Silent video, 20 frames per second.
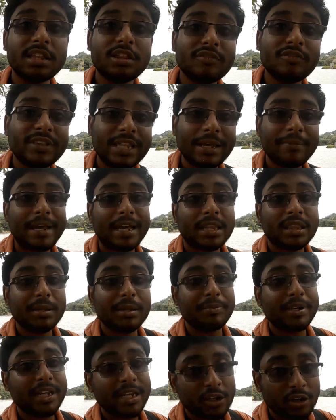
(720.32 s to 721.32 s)
of them
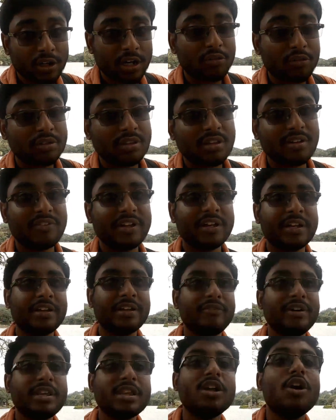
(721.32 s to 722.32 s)
accepting your couchsurfing
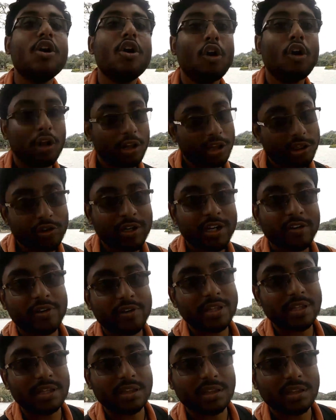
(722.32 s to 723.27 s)
request also increases.